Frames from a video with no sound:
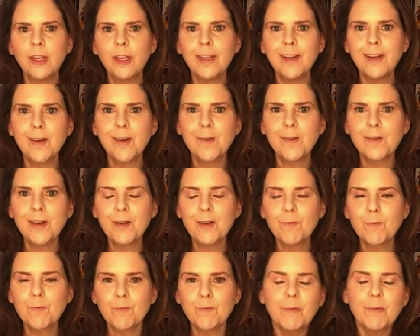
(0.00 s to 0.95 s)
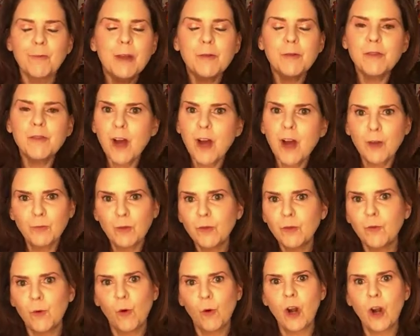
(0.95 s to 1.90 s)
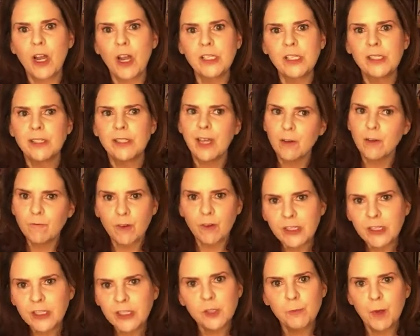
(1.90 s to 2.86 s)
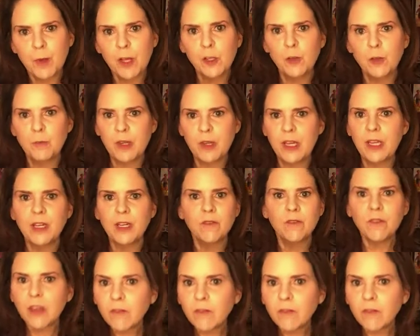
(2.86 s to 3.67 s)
you know people have gone before us, like Francis right. yes.